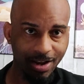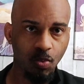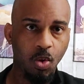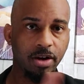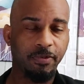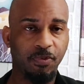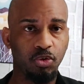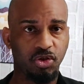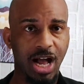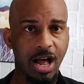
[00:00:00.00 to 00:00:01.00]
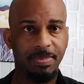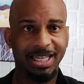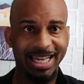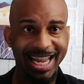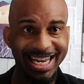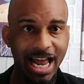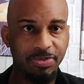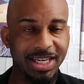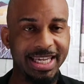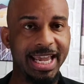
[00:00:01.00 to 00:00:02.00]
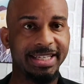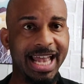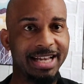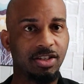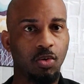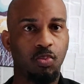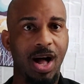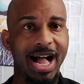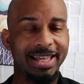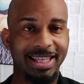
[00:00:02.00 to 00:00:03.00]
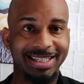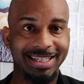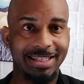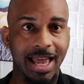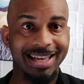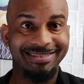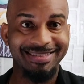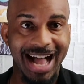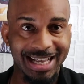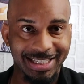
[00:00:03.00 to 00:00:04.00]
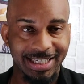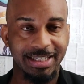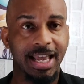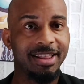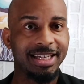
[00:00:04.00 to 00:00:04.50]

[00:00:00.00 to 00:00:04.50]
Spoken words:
a wonderful job laying out the case as to why this is nonsense.